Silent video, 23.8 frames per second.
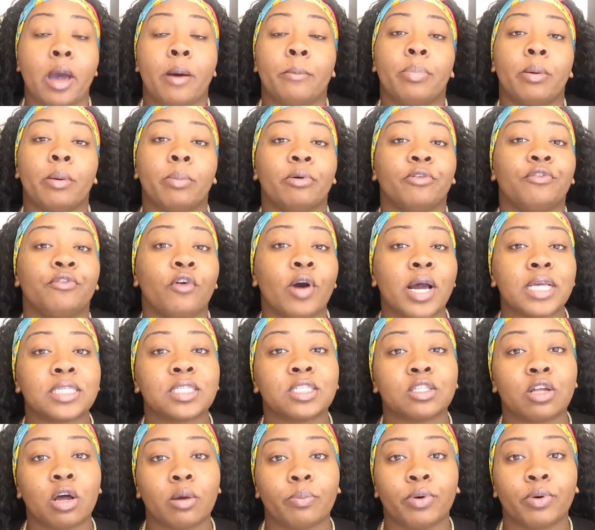But before I
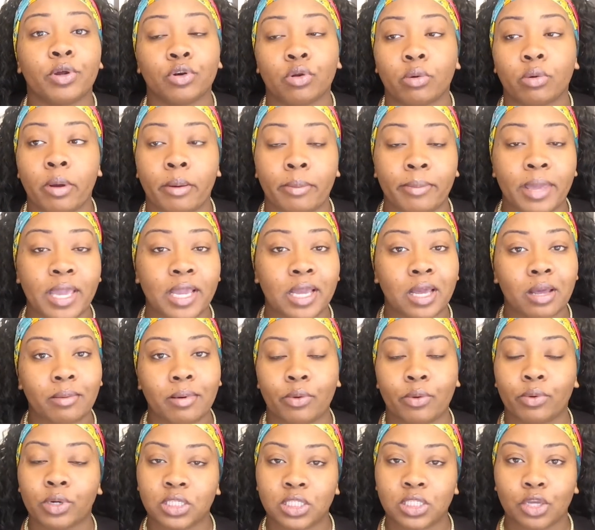start putting on my makeup, I
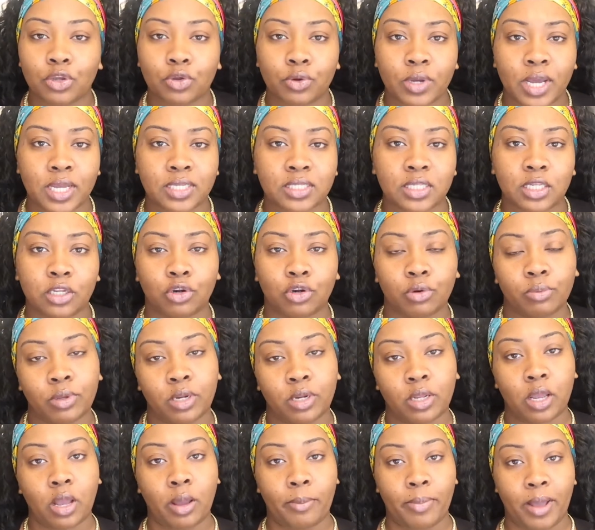want to tell you guys a little
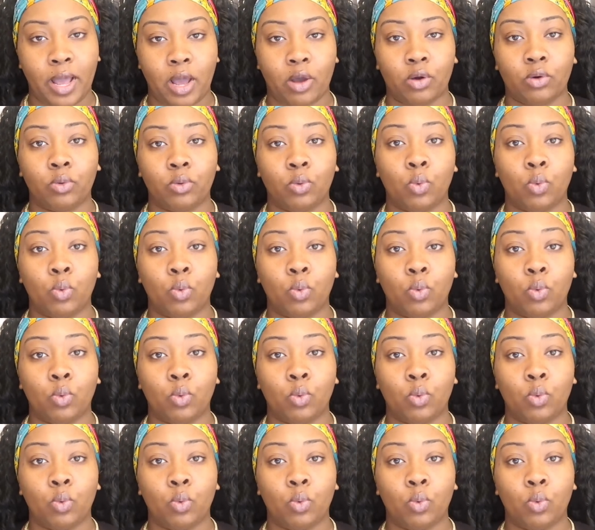bit about